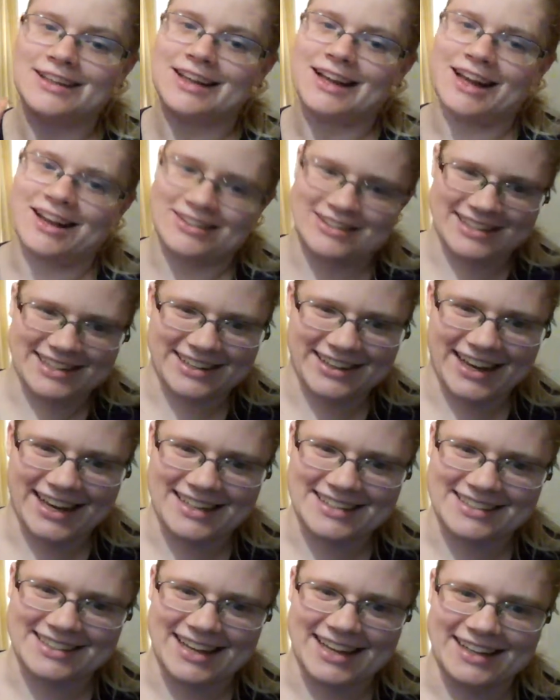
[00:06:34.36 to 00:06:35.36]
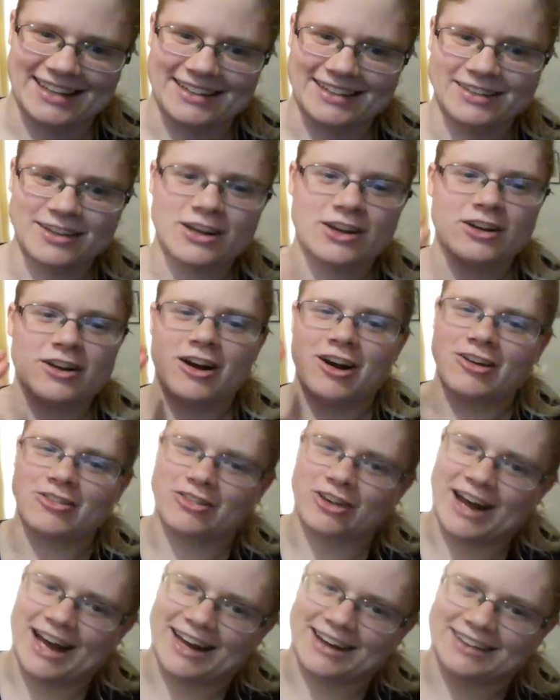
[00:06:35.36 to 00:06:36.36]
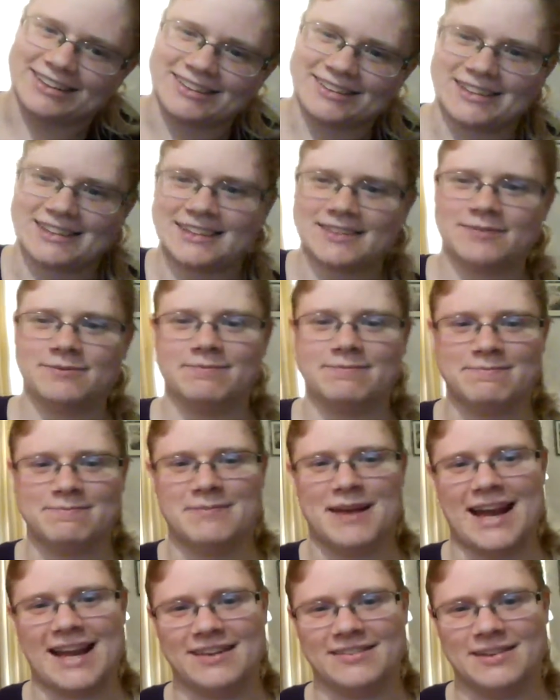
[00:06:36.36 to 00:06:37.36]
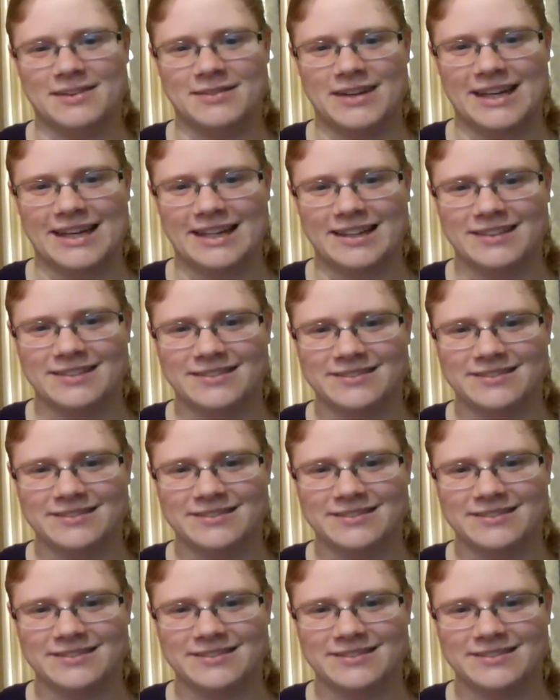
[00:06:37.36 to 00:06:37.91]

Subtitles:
I'll see you guys then. Au revoir. Bye, everybody.